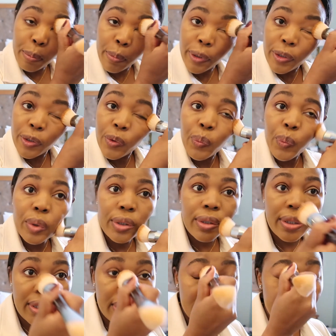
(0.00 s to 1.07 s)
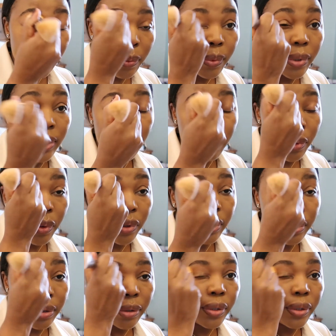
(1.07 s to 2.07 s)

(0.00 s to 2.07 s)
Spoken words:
but you will see what I'm going to